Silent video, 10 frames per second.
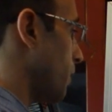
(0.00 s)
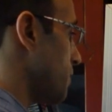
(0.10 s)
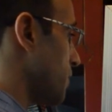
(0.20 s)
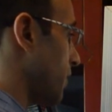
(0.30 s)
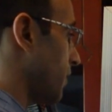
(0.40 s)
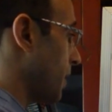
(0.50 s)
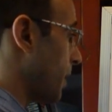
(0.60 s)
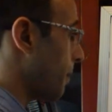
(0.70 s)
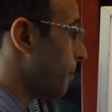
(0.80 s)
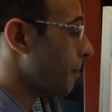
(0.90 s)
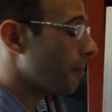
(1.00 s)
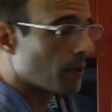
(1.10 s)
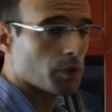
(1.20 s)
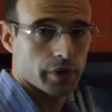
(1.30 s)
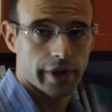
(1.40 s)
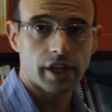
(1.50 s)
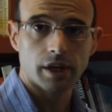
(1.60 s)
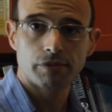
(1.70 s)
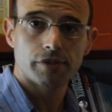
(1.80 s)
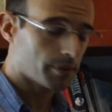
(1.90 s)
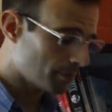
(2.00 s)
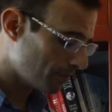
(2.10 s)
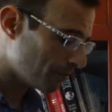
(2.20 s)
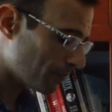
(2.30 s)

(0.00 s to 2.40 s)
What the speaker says: which is where I come from,